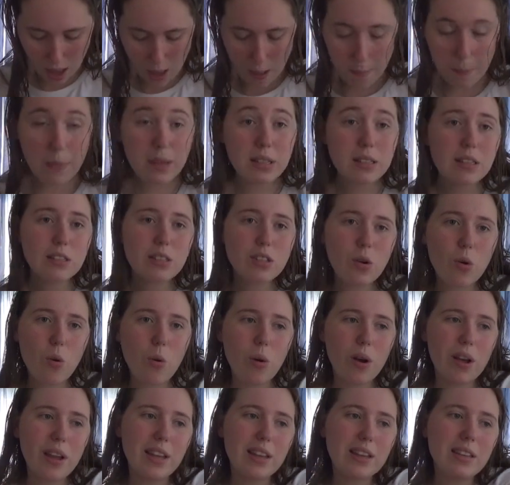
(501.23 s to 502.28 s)
Mrs.
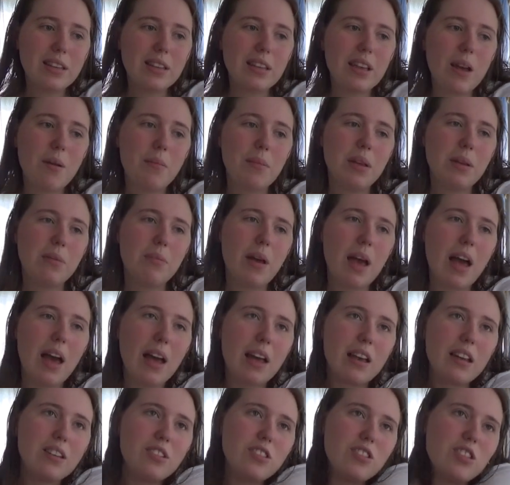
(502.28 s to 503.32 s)
Coyne coming
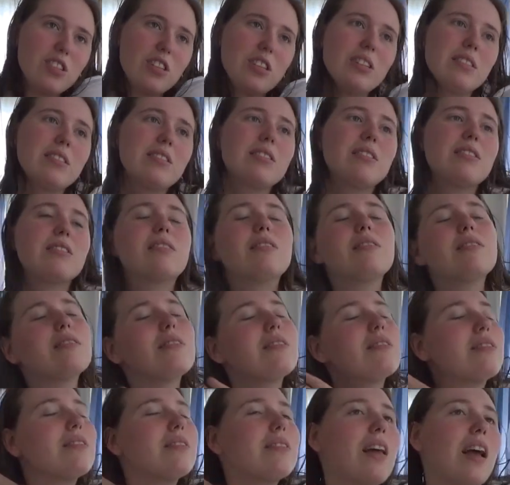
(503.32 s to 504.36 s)
back. It's
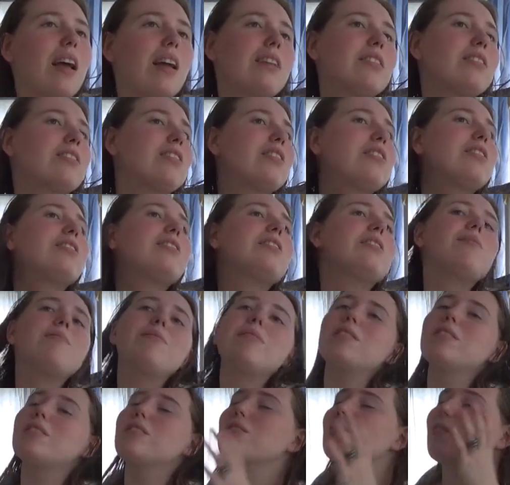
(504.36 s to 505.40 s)
good to see
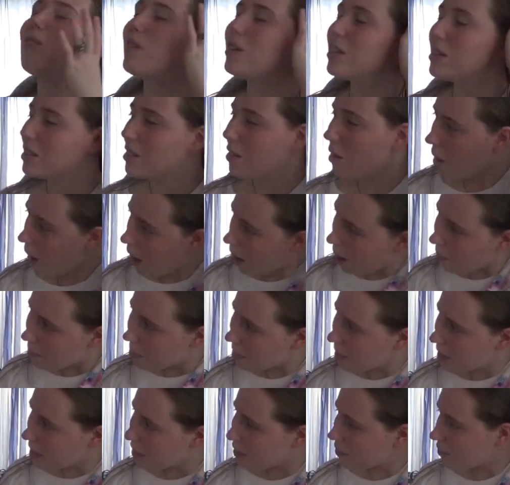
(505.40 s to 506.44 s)
Mrs. Coyne so
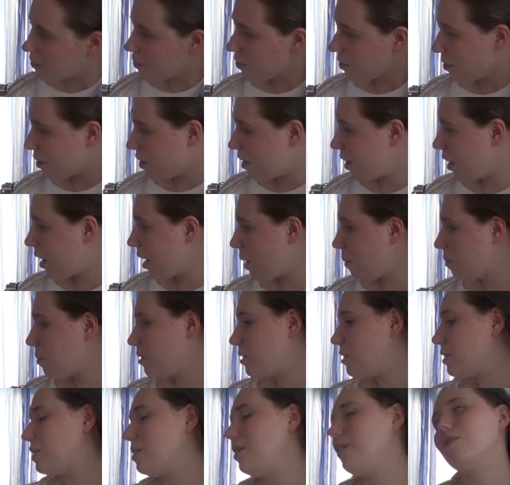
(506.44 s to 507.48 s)
happy and free and able
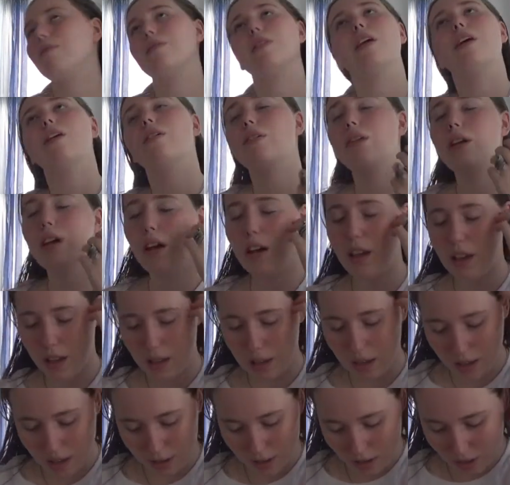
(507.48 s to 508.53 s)
to see Fiona,
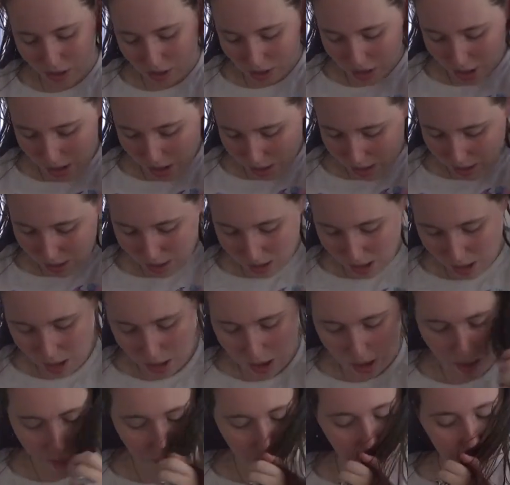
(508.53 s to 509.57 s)
and it's just nice.
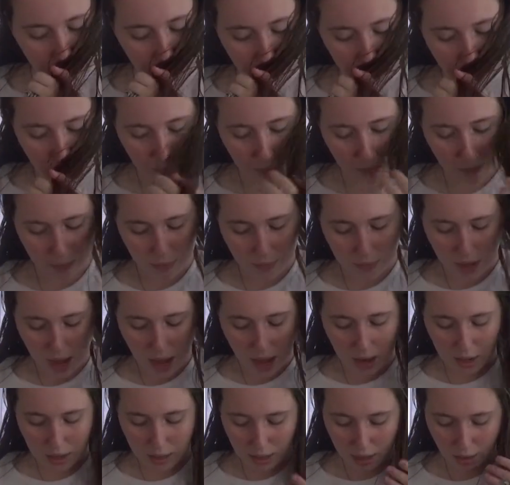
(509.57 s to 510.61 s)

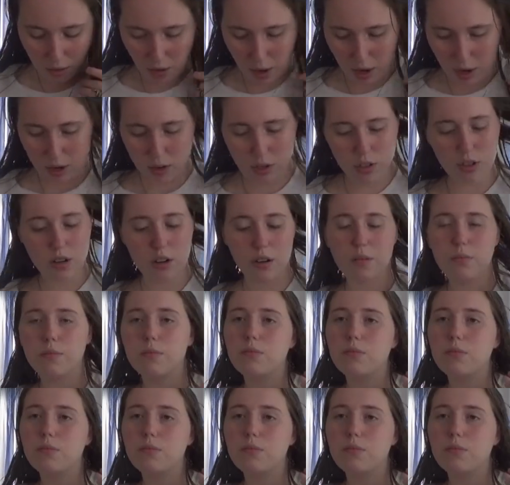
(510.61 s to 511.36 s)
Natalie Granger.